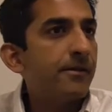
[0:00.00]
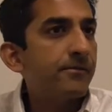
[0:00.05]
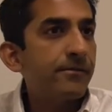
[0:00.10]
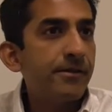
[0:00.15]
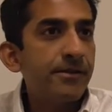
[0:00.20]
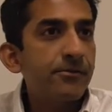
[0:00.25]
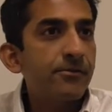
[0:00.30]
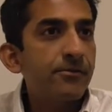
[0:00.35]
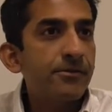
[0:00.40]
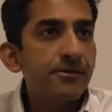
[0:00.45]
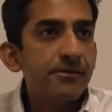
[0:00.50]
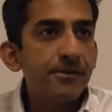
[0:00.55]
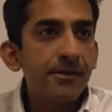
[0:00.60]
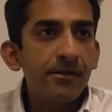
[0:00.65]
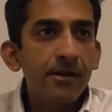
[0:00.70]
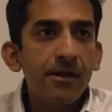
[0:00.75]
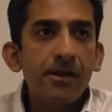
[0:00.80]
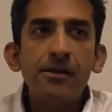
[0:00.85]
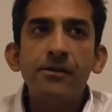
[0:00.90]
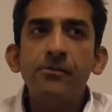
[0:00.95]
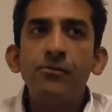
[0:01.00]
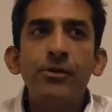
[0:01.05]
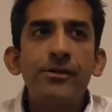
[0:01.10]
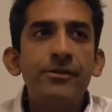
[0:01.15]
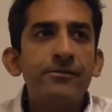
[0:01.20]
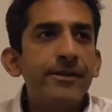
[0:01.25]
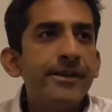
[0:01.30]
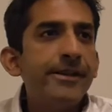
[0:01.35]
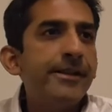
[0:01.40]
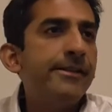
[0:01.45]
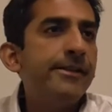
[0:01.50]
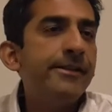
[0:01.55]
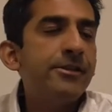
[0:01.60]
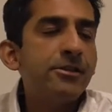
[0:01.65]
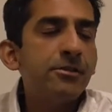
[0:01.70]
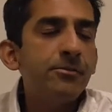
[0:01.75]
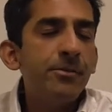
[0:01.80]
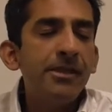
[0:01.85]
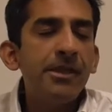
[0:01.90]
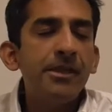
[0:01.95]
resources there are, what training needs
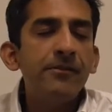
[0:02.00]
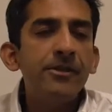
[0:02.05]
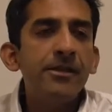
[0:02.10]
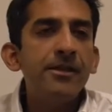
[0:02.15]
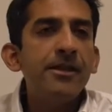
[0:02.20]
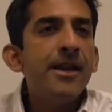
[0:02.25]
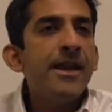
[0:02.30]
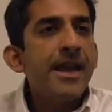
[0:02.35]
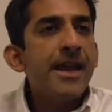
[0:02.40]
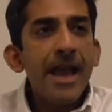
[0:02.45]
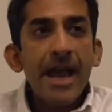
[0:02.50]
to be given.